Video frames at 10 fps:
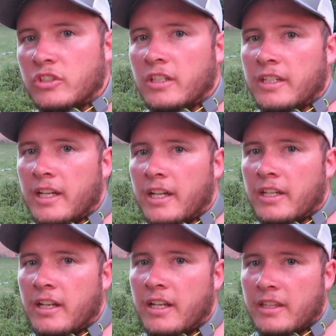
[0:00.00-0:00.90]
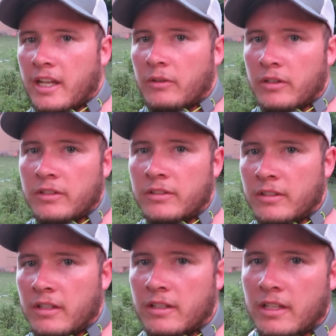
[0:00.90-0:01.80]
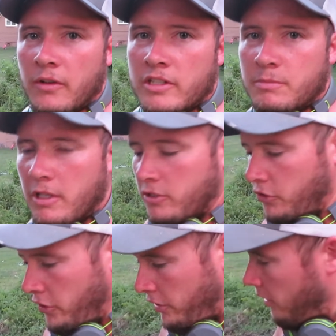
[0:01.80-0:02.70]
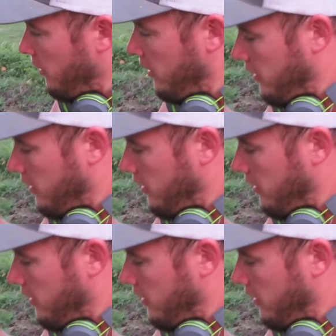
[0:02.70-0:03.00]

Gee, a guy could have ate that one. That one smells good.